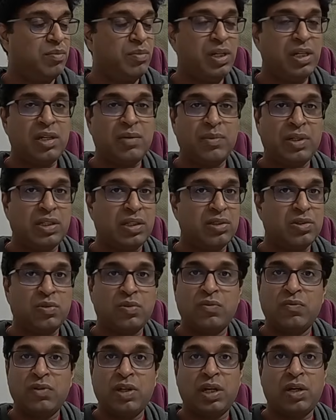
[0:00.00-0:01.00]

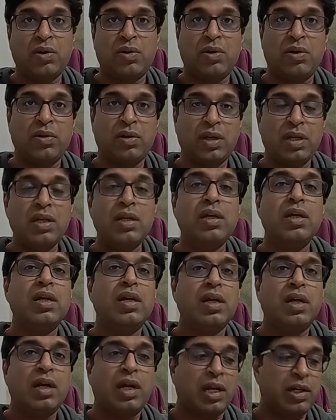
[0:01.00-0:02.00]
Betamethasone we are not talking. Okay?
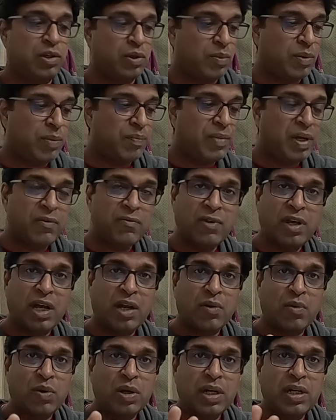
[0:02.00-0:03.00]
And to remember, we
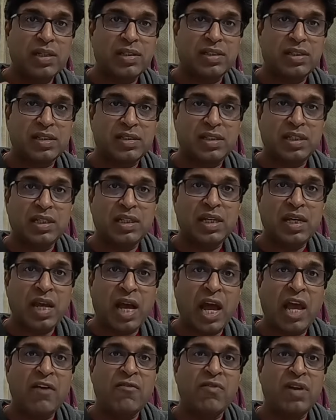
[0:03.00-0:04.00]
are only discussing the
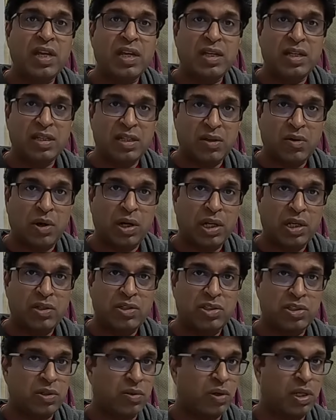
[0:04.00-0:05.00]
IV
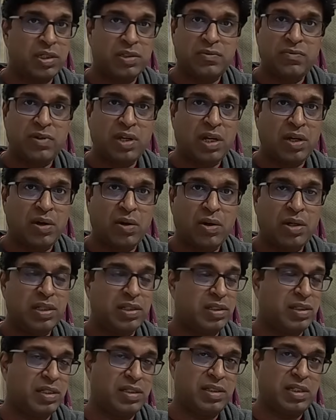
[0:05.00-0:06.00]
corticosteroids. We are not
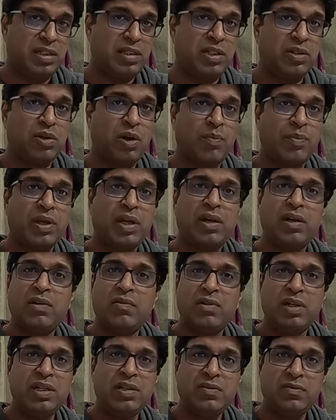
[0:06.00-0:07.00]
discussing the
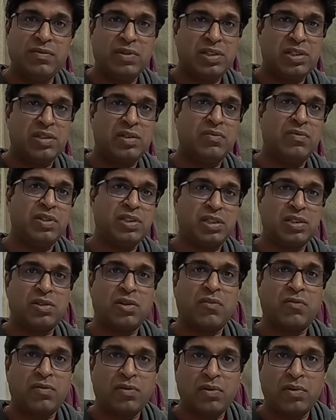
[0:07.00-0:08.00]
topical one, which
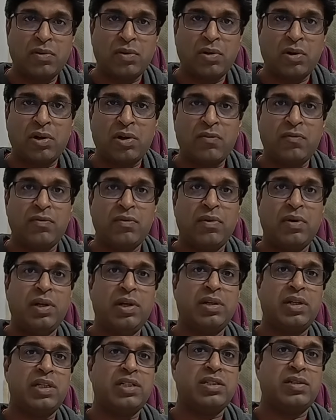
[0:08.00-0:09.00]
is of not of
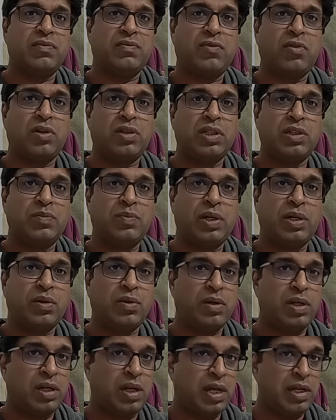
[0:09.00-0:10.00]
interest for this
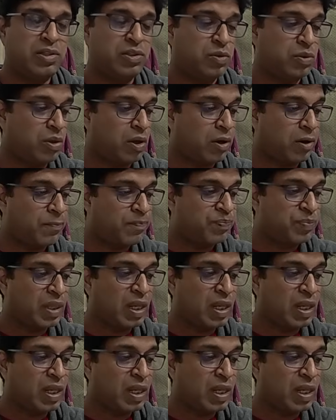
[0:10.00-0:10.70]
particular ICU talk.